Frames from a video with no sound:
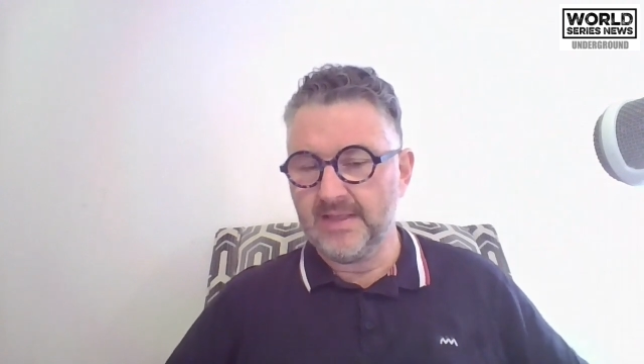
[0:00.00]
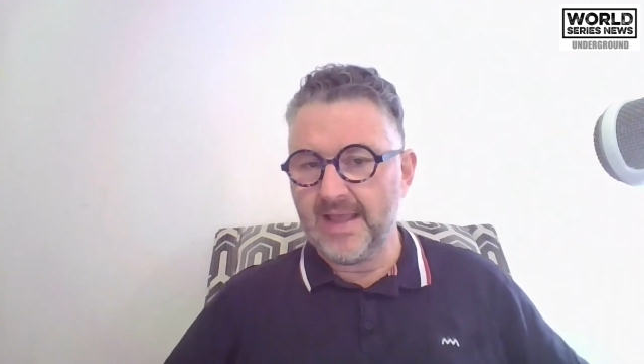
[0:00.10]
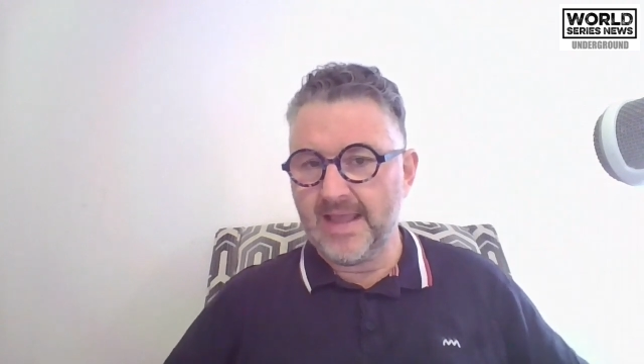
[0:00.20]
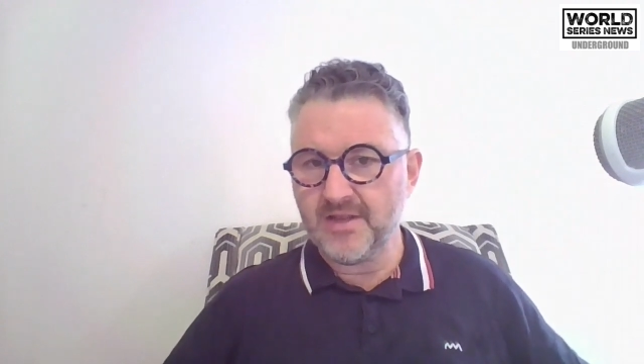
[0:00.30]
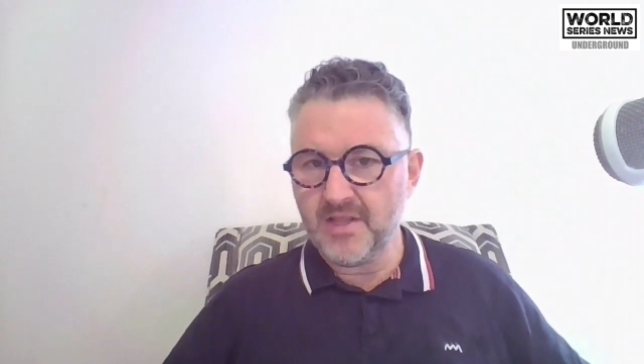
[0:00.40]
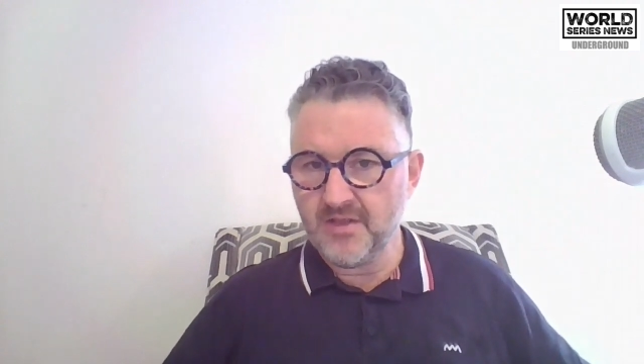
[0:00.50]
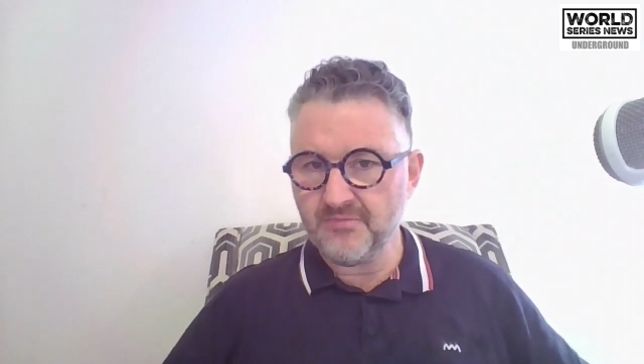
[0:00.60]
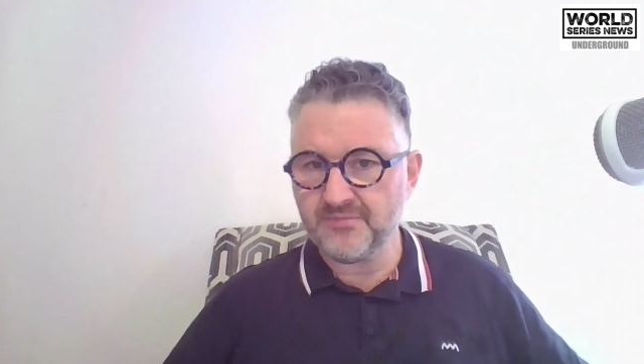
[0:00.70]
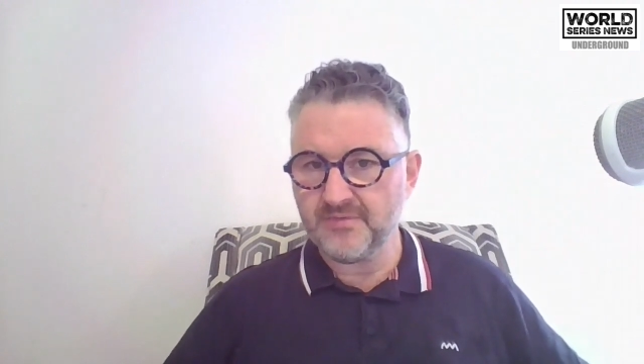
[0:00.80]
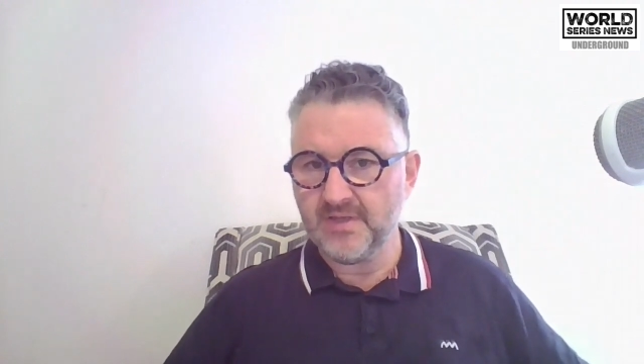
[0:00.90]
And
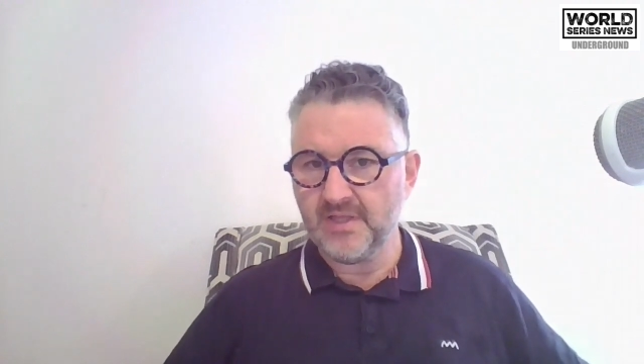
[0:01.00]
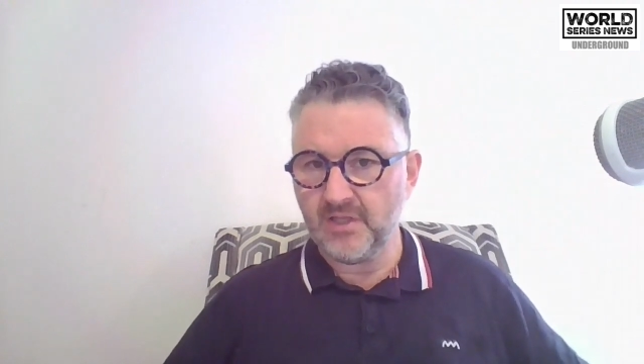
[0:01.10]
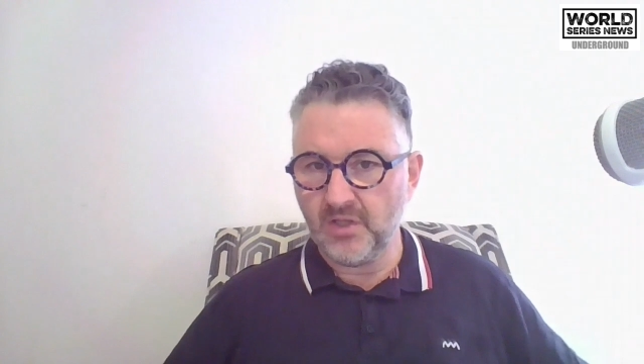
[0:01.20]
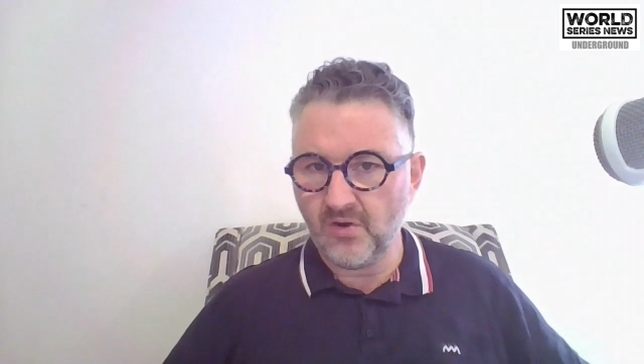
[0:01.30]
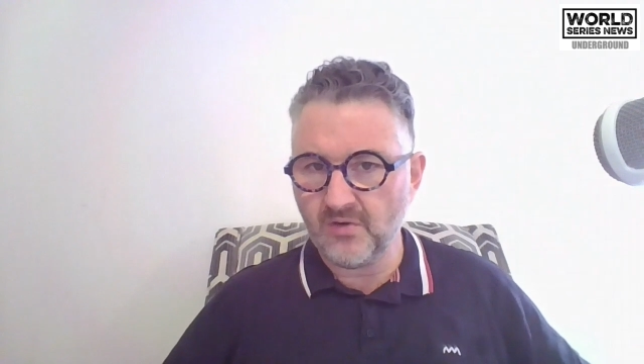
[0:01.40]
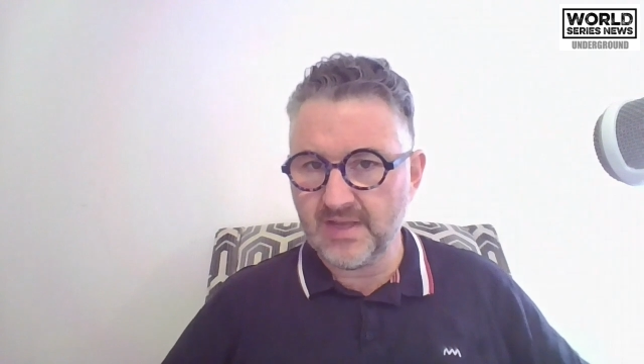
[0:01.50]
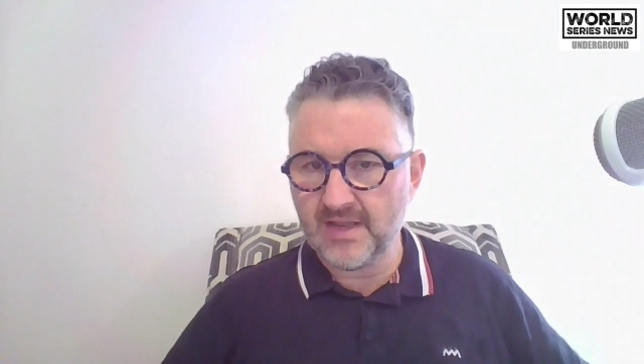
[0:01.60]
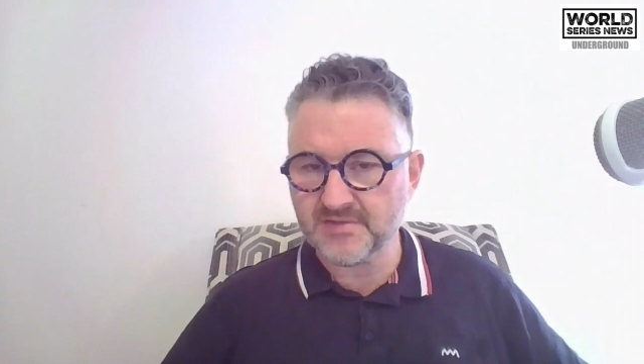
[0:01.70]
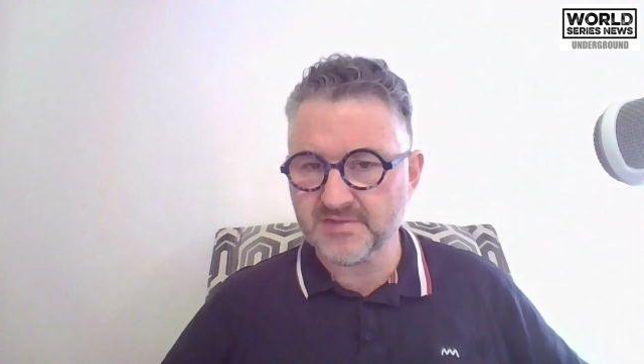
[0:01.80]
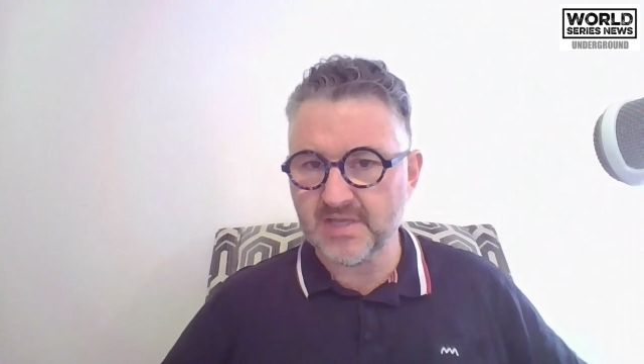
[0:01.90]
if
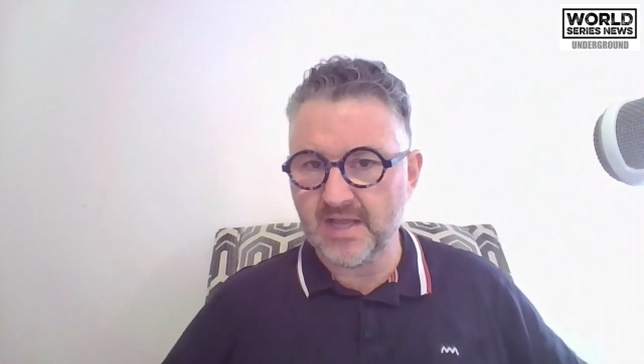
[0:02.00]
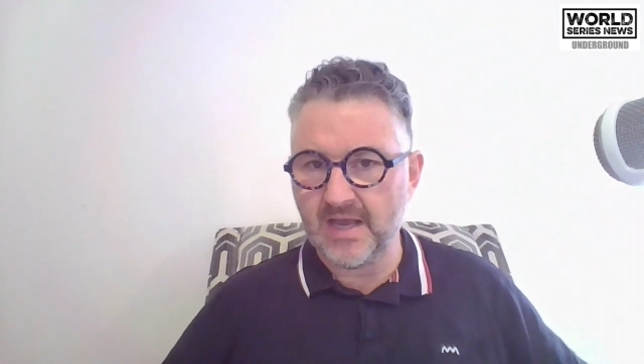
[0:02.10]
lockdowns